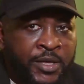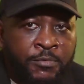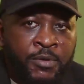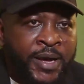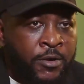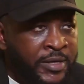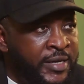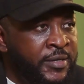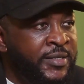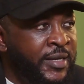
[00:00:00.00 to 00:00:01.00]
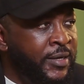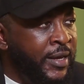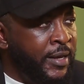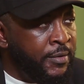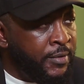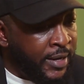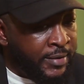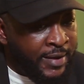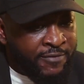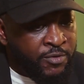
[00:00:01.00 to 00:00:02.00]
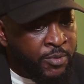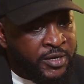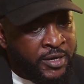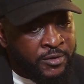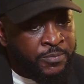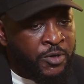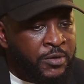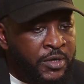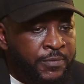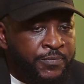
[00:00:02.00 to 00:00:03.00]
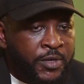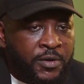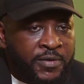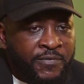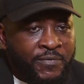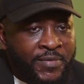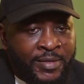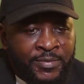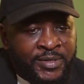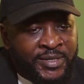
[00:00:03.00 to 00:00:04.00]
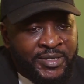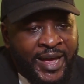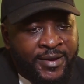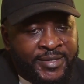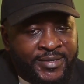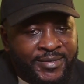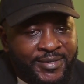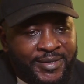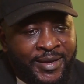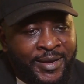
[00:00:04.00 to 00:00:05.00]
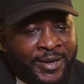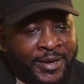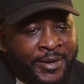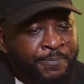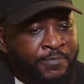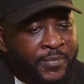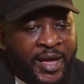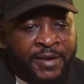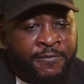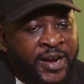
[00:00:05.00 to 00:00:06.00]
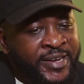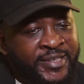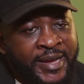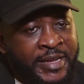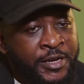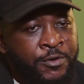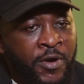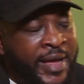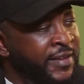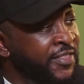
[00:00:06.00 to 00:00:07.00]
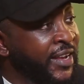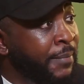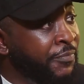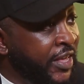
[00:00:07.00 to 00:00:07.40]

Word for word: thing with my colleagues and, and, and everybody else but you know, the slightest um, advice I need or anything I'm